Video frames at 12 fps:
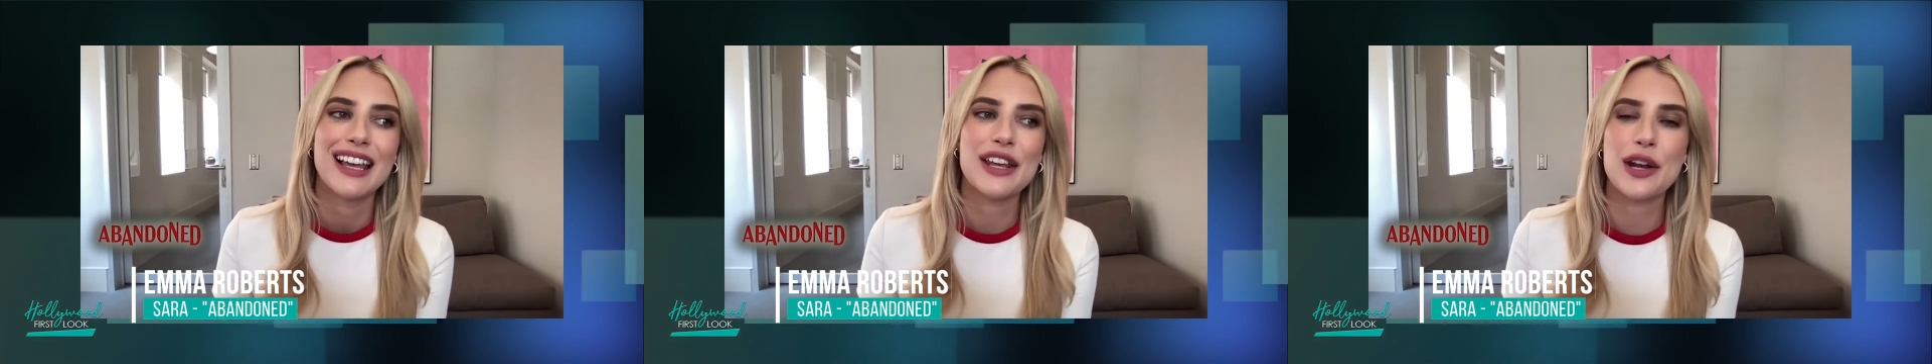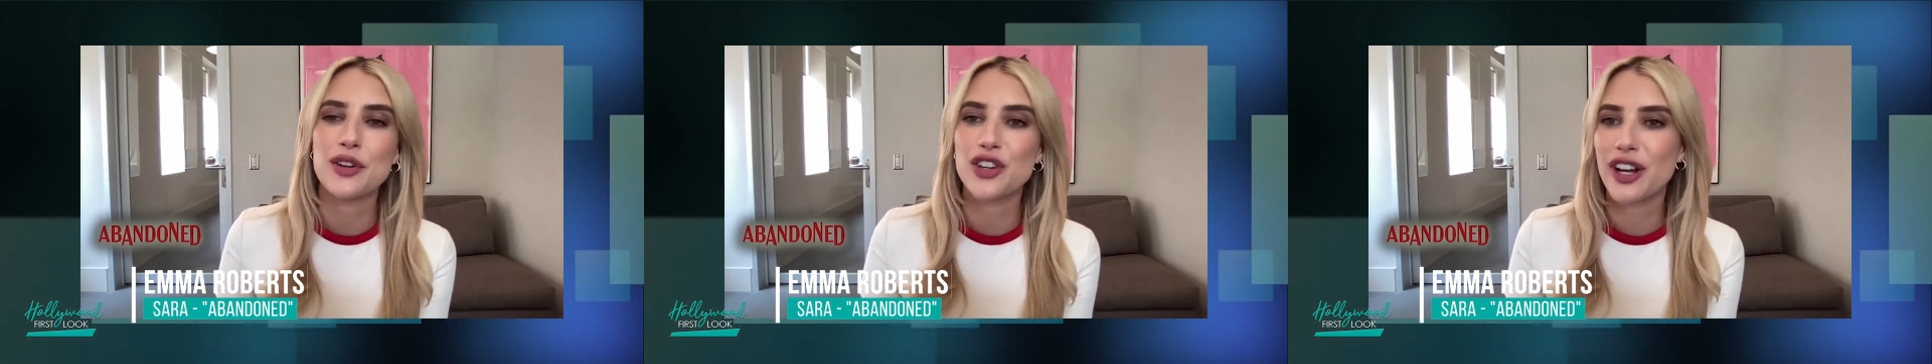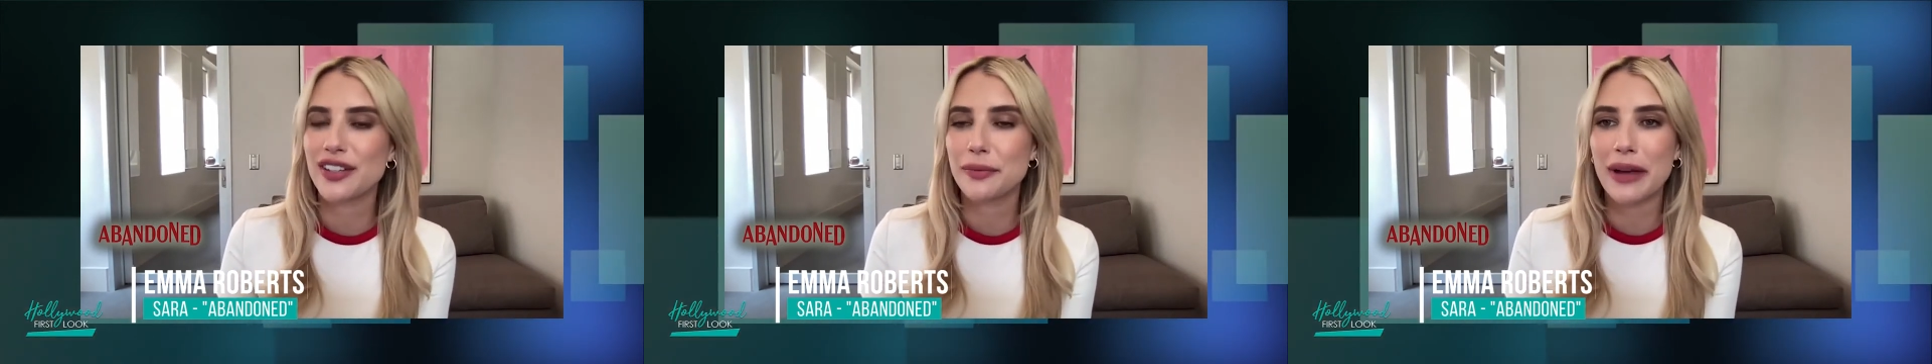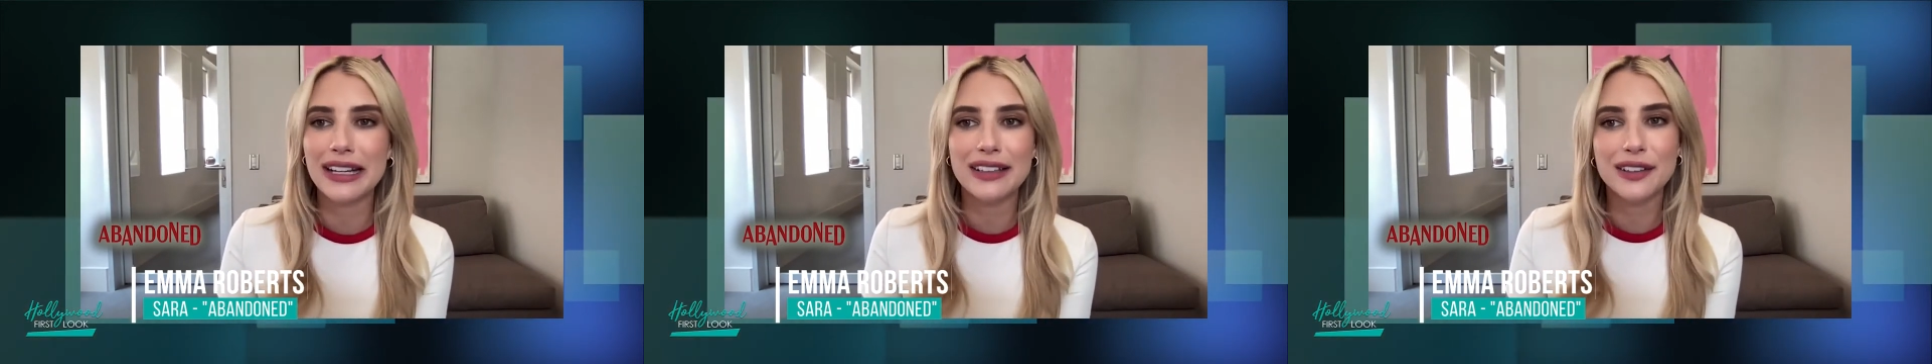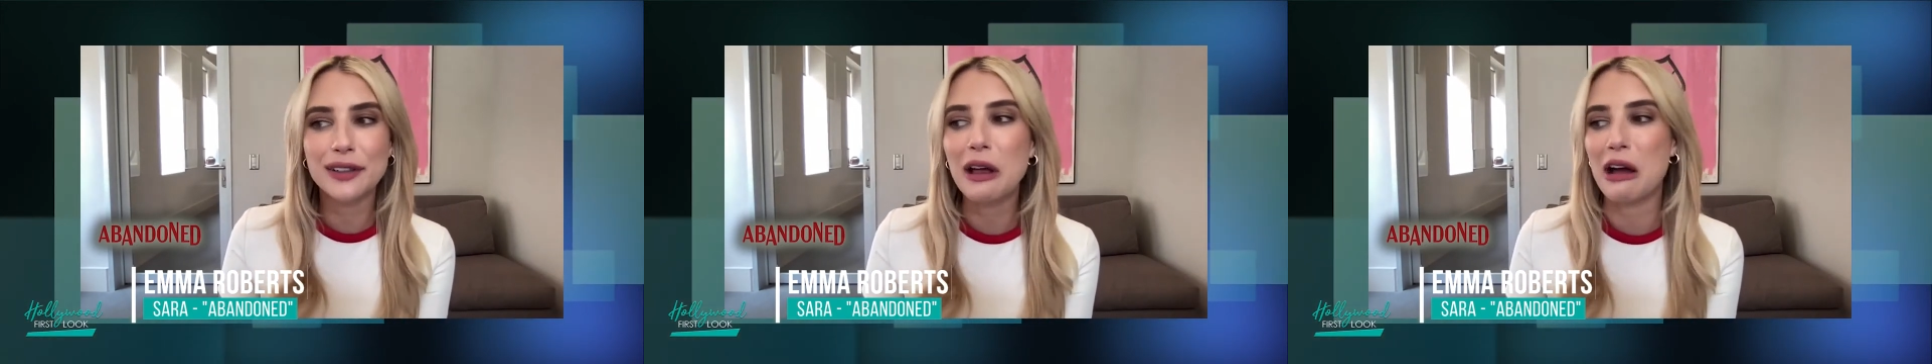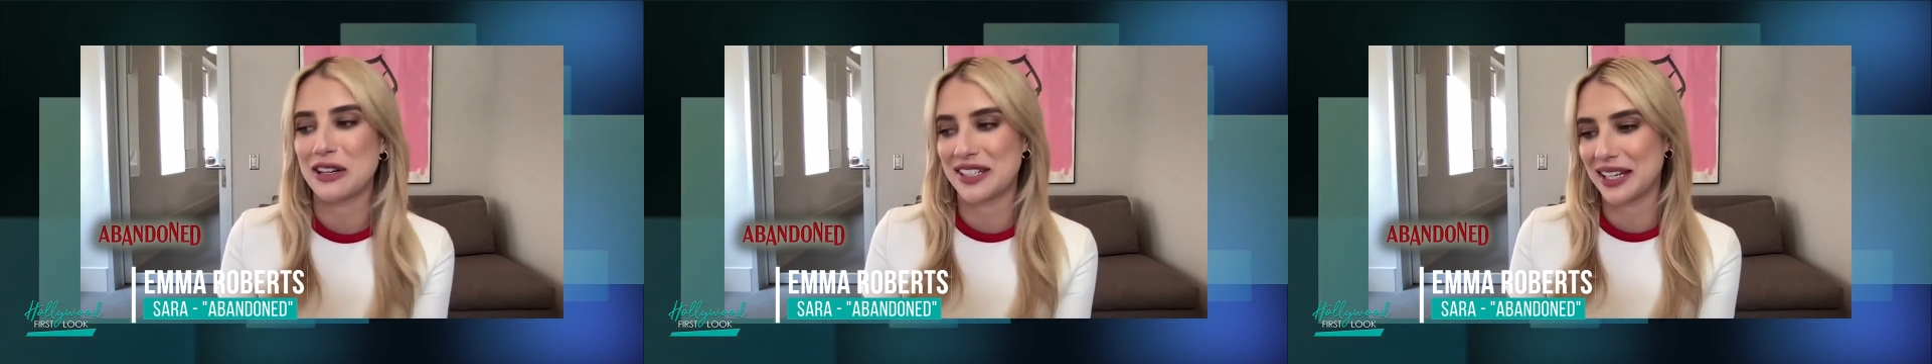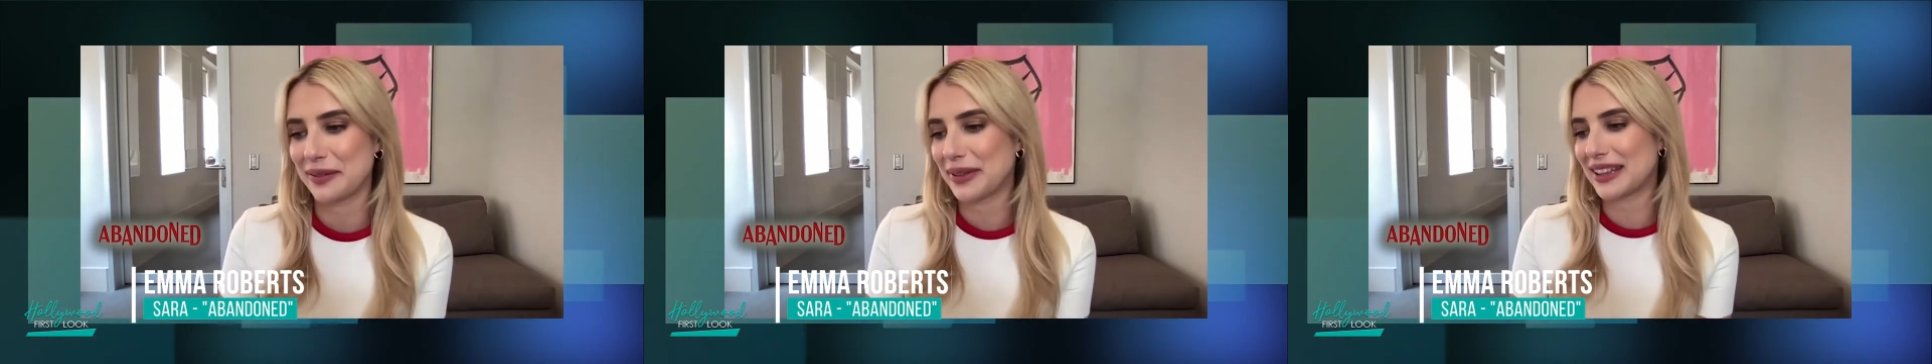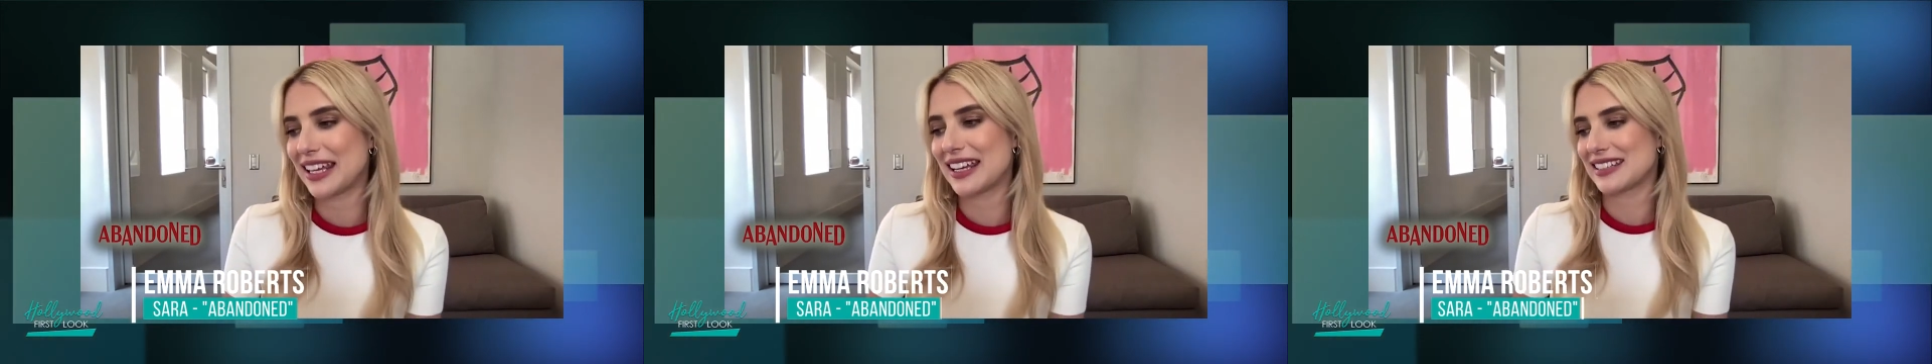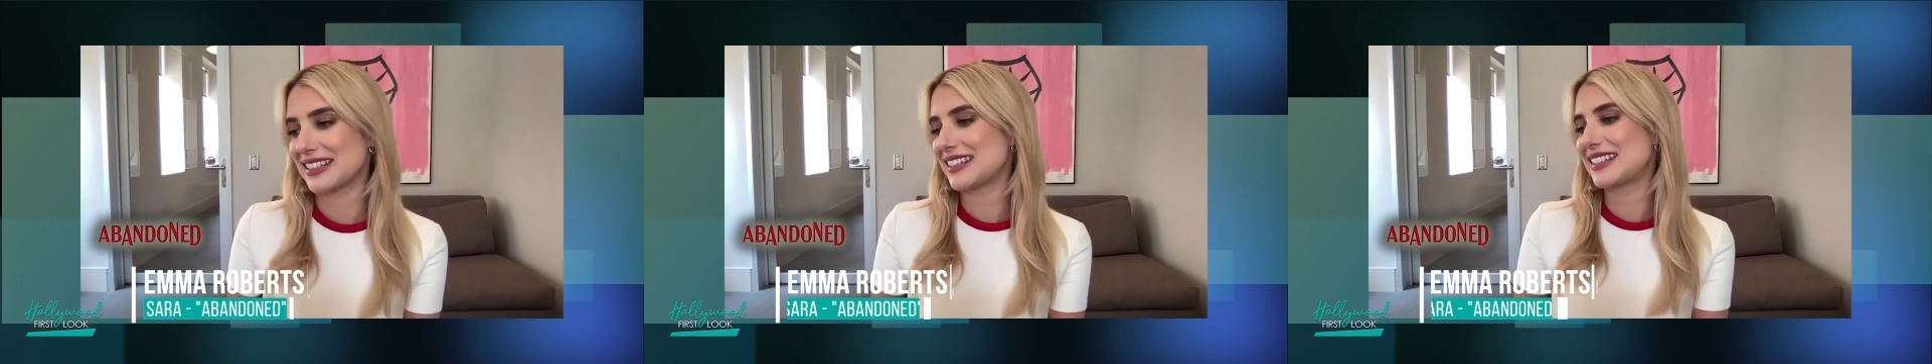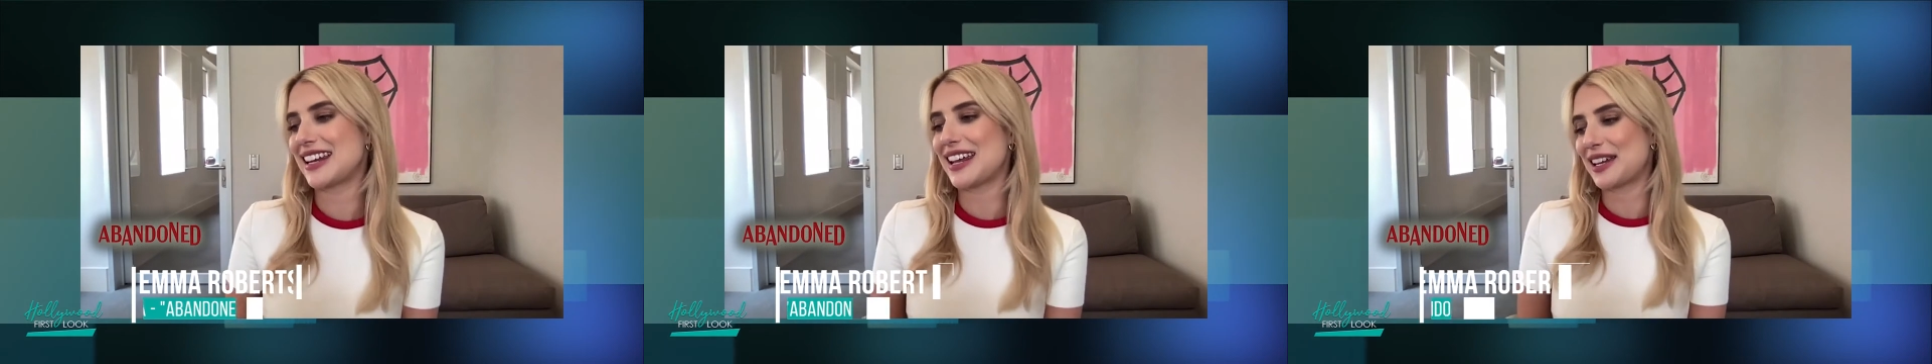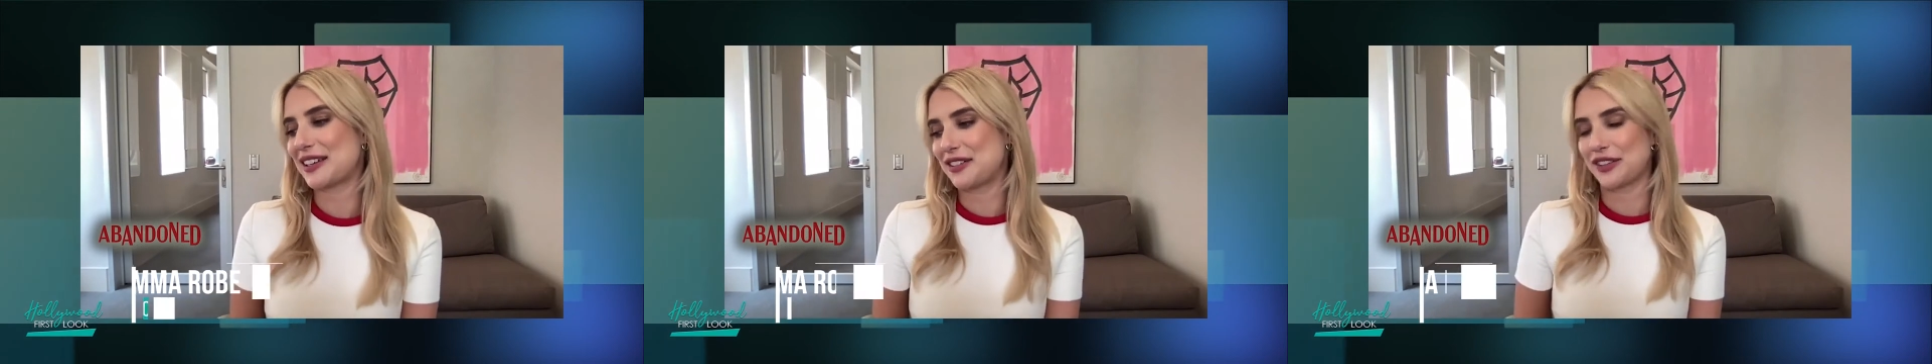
you know, she doesn't mind a little haunting, but things take